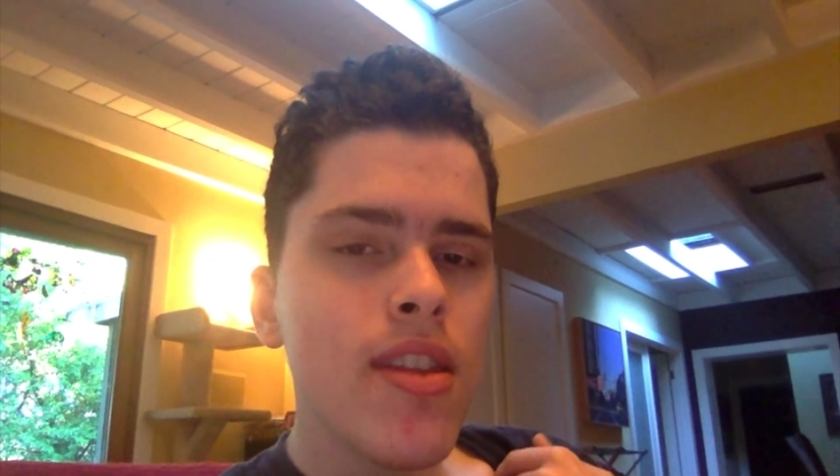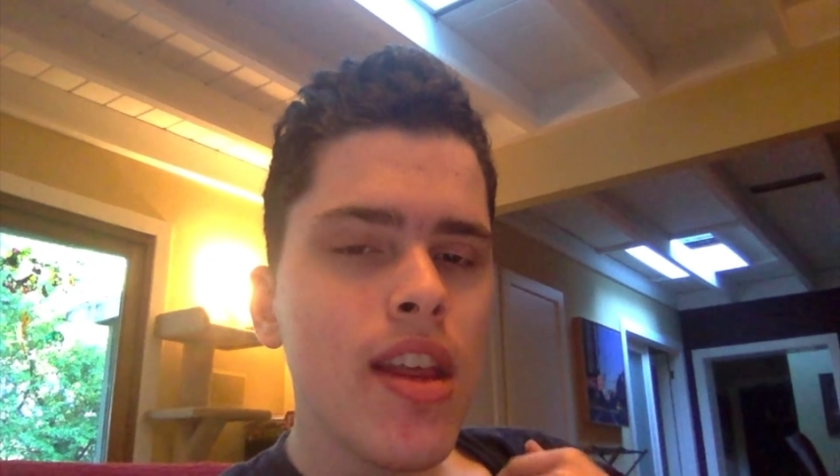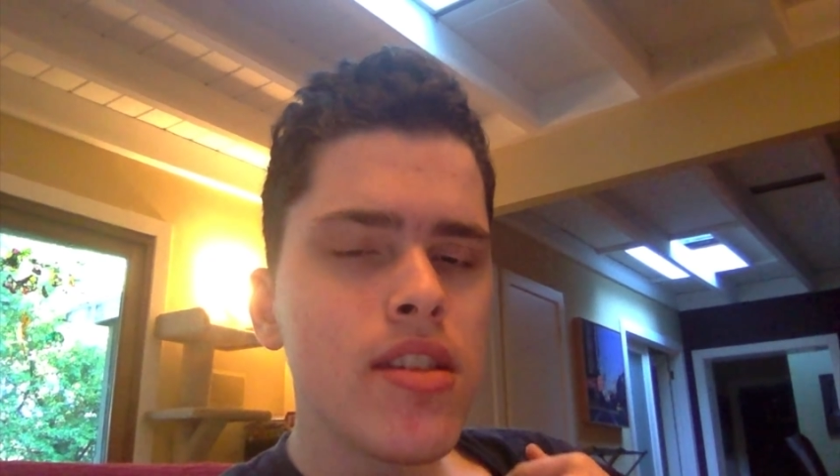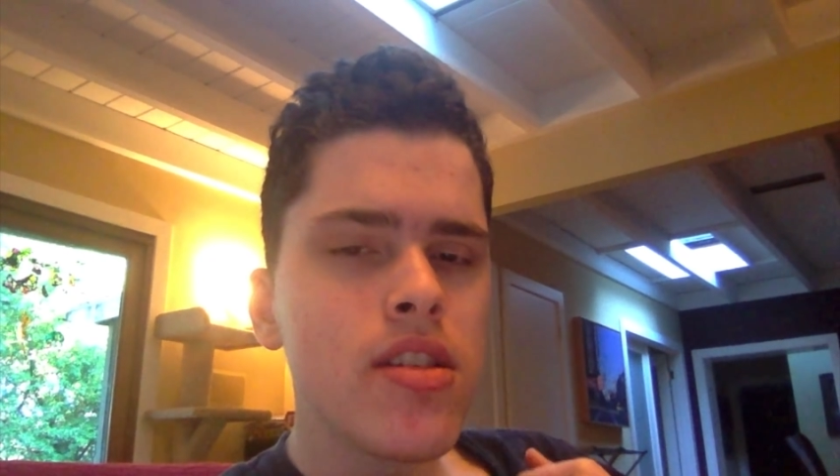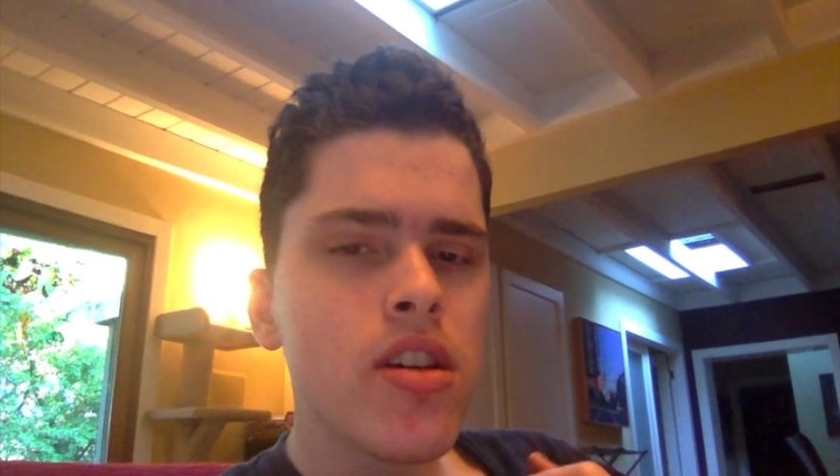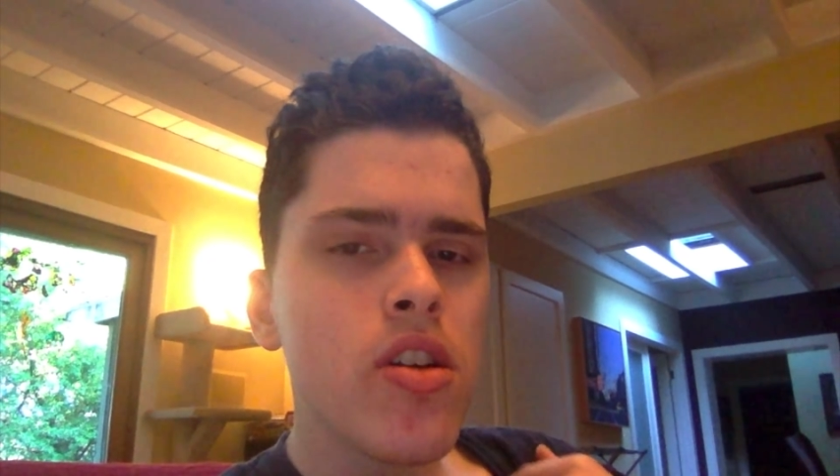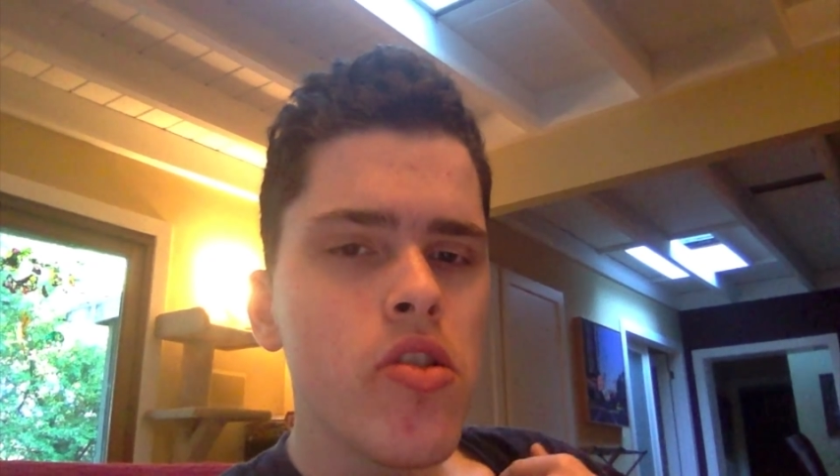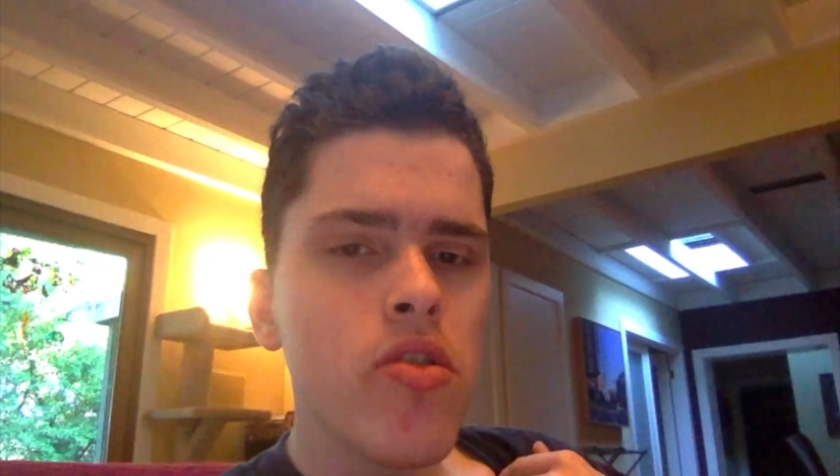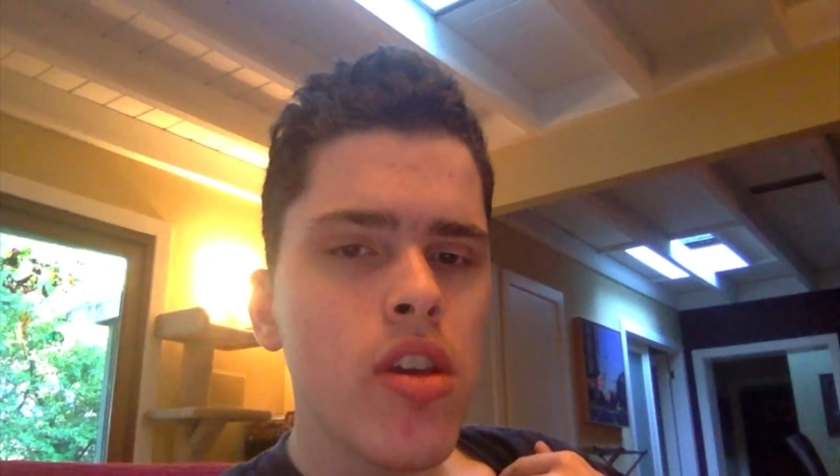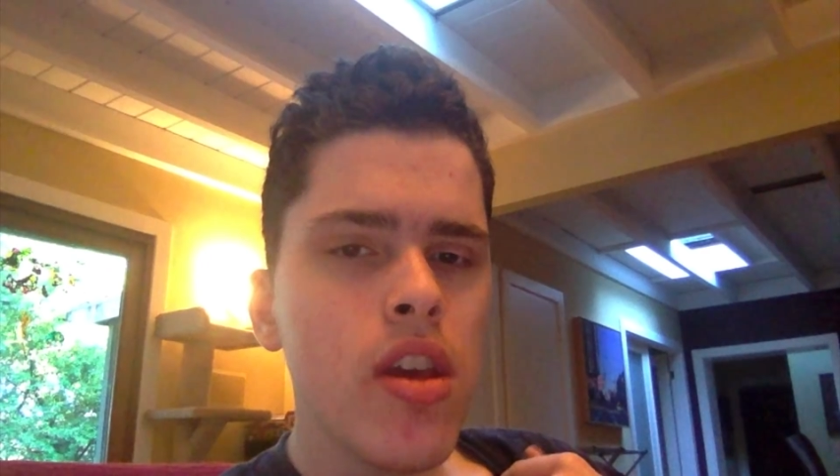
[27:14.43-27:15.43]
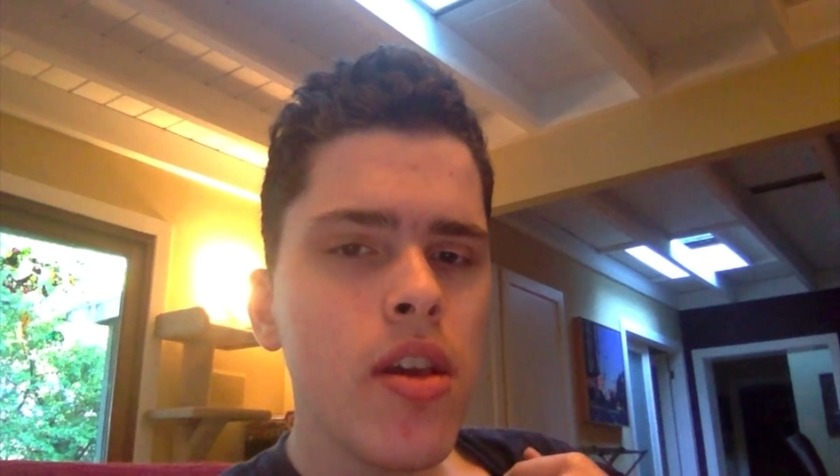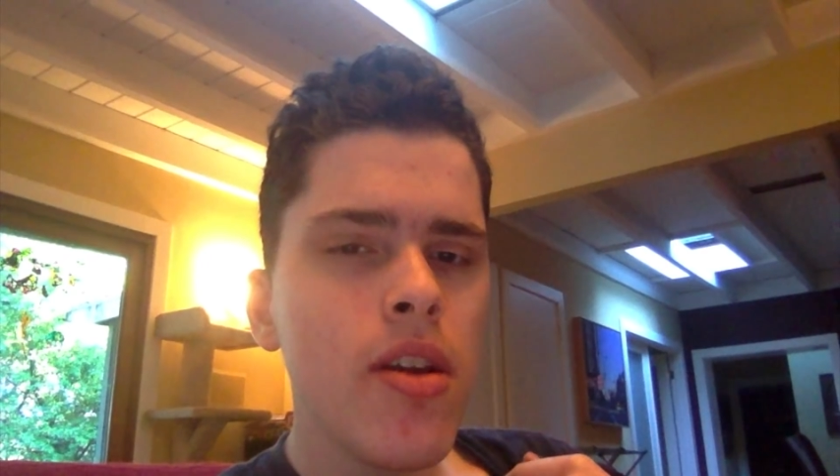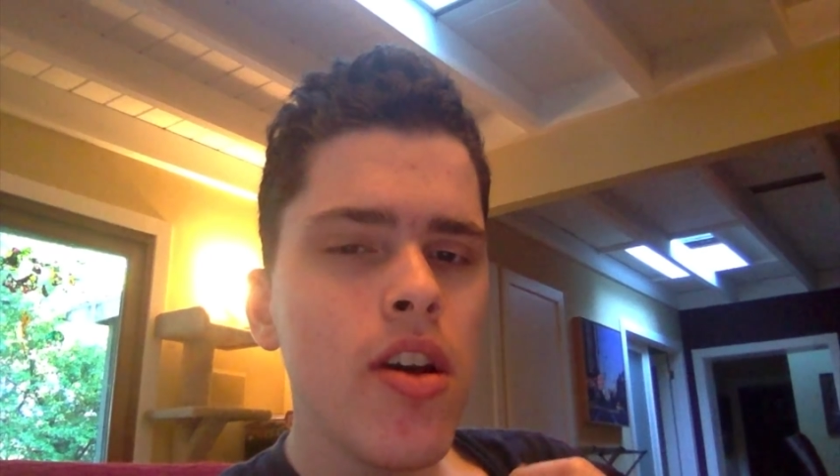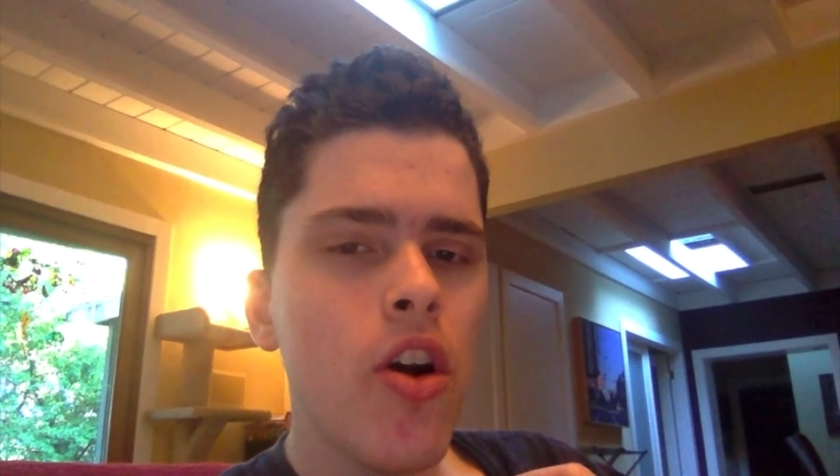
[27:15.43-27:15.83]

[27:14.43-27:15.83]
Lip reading: that's clearly